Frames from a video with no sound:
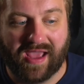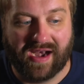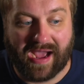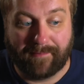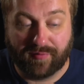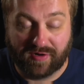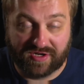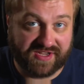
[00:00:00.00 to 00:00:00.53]
And I
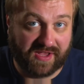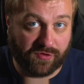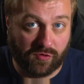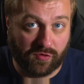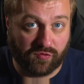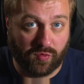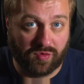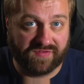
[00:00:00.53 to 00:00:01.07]
appreciate
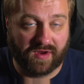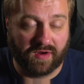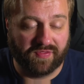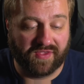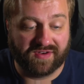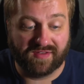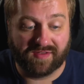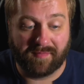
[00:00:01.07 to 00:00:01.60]
those roots here.
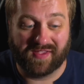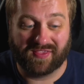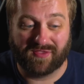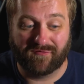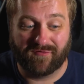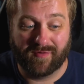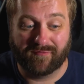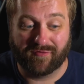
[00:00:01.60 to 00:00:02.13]
That doesn't make the
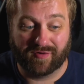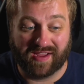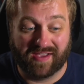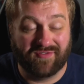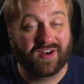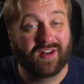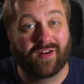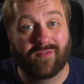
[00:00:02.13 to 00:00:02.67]
film
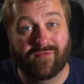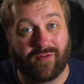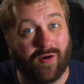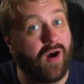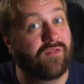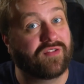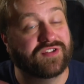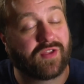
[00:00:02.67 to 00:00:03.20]
forgiven and for
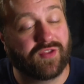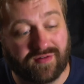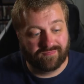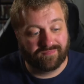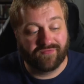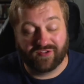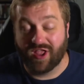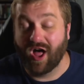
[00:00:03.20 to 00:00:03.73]
all of its other
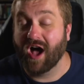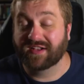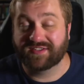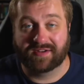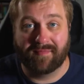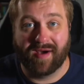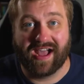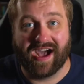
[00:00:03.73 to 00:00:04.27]
flaws
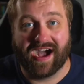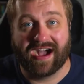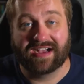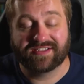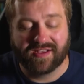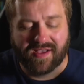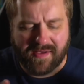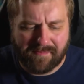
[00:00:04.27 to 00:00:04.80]
in my
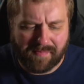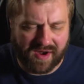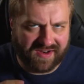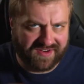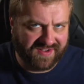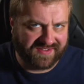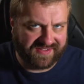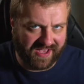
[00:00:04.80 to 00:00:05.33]
eyes, but
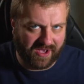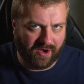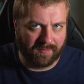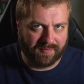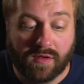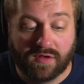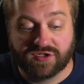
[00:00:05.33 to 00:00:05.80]
it does help.